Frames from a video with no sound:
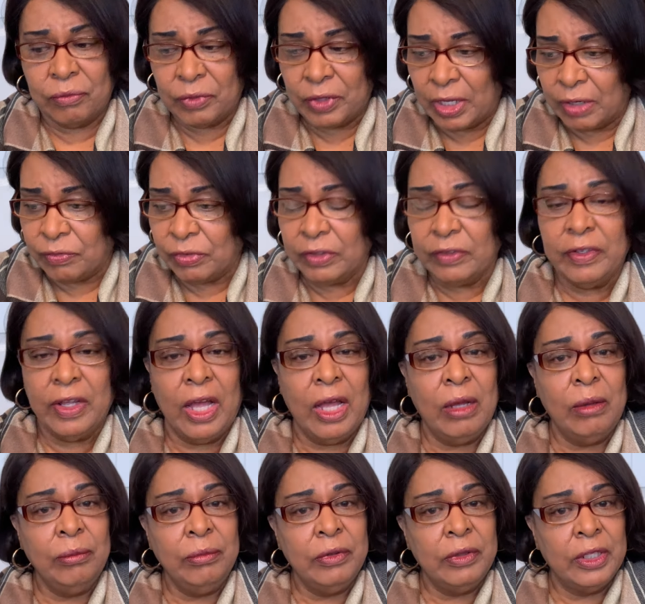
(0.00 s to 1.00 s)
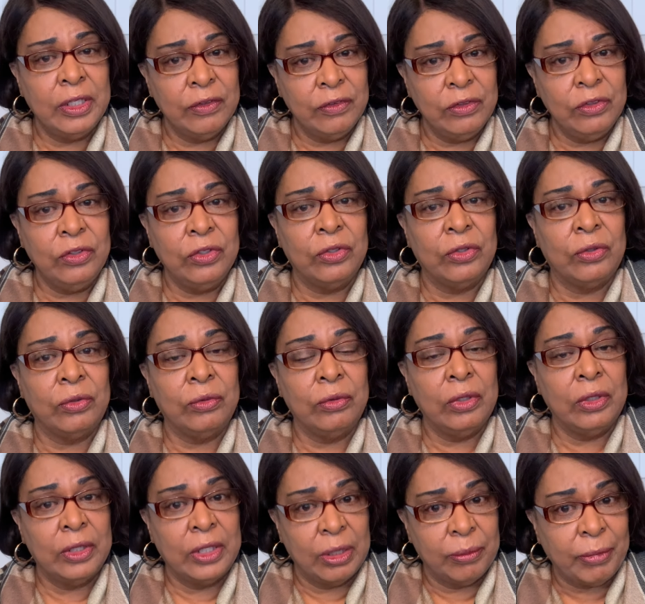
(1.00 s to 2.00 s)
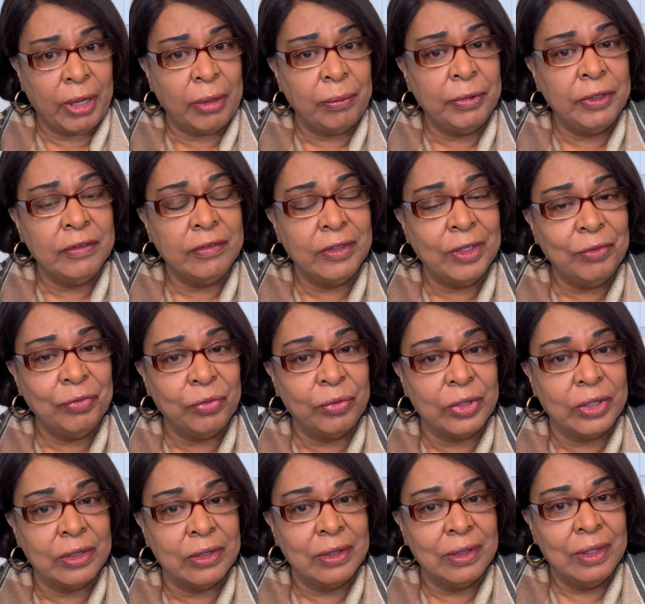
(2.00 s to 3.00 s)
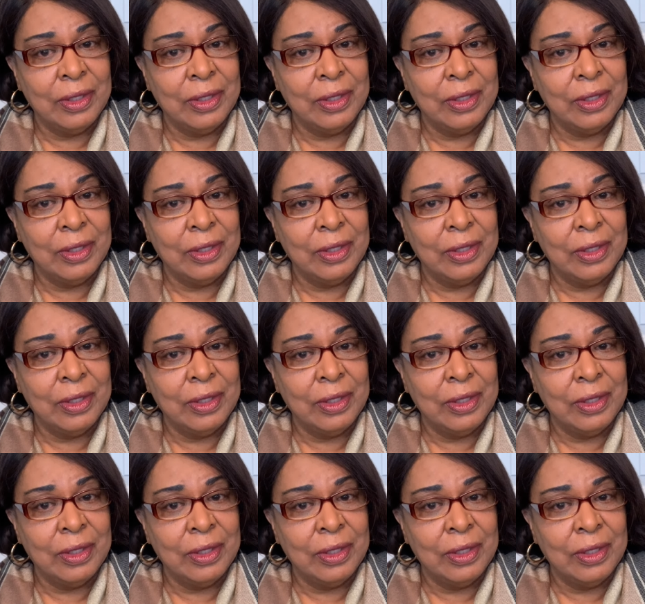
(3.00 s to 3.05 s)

Every time there's a turn, there might be suffering.